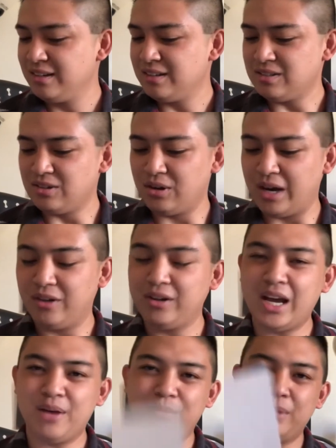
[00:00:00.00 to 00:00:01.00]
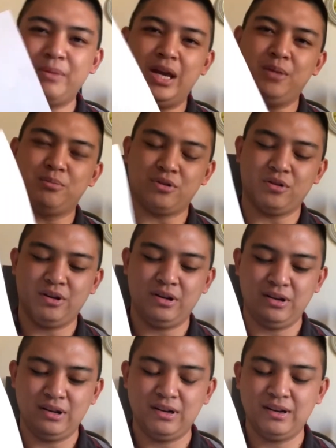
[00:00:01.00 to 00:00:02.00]
So I already have my paper
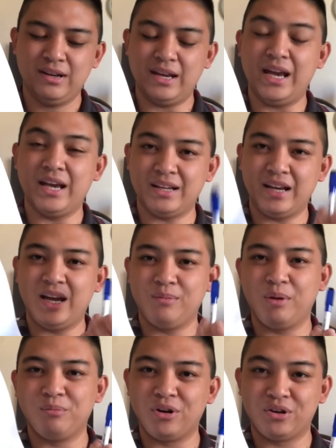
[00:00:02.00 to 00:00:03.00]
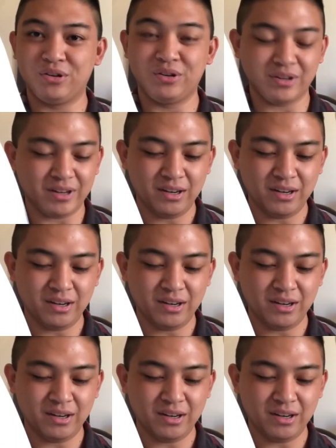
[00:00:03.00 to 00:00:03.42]
and I have my marker.